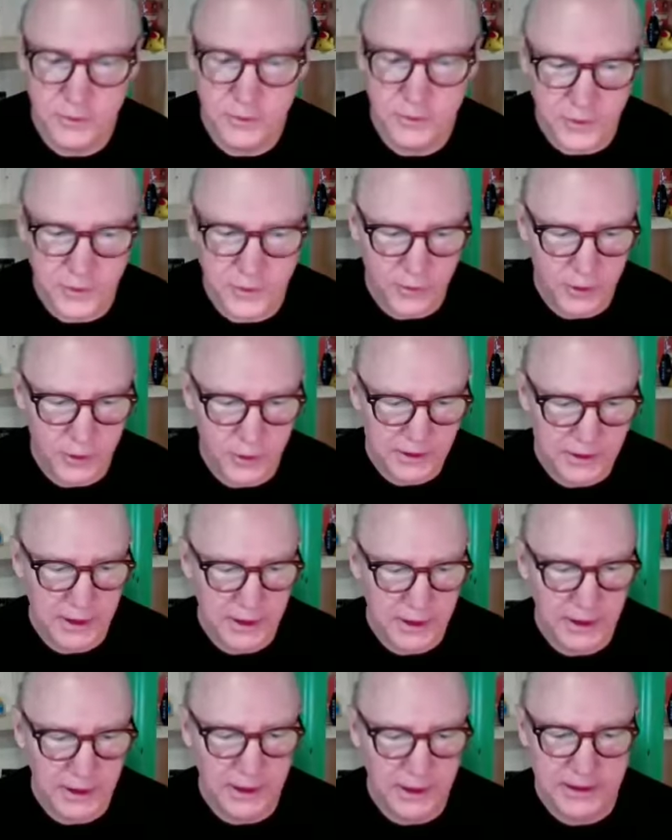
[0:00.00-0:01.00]
favorites,
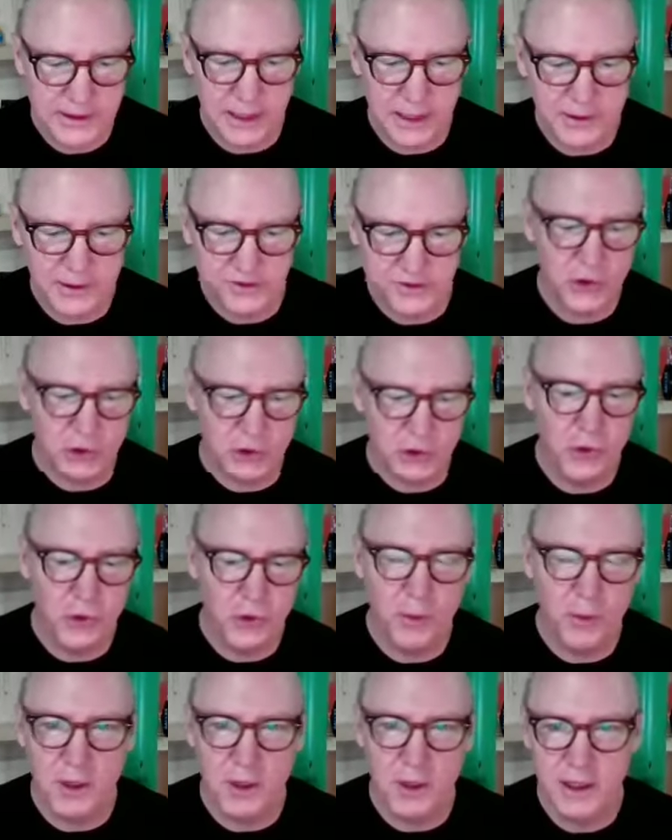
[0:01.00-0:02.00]
and it's got this
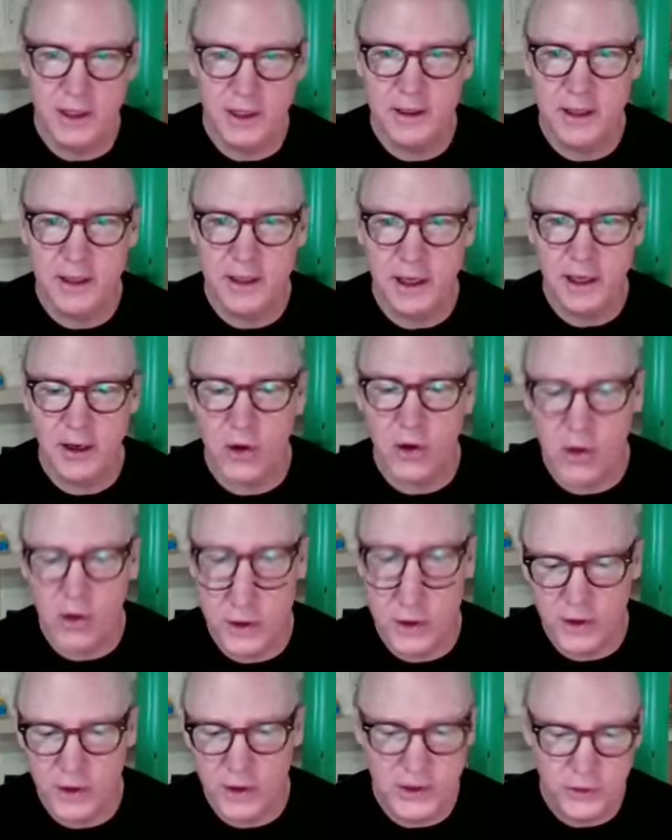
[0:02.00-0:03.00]
trippy kind of
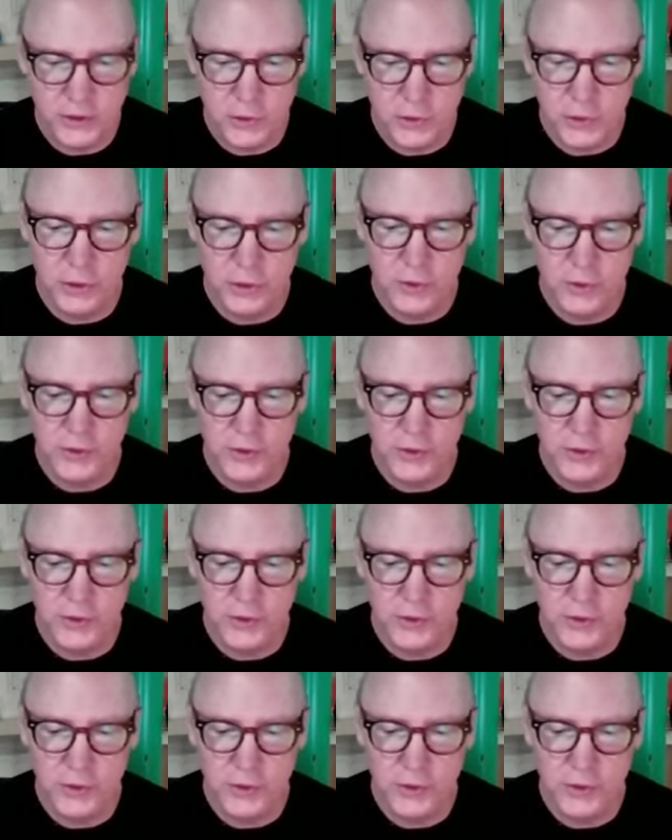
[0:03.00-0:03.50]
halting groove,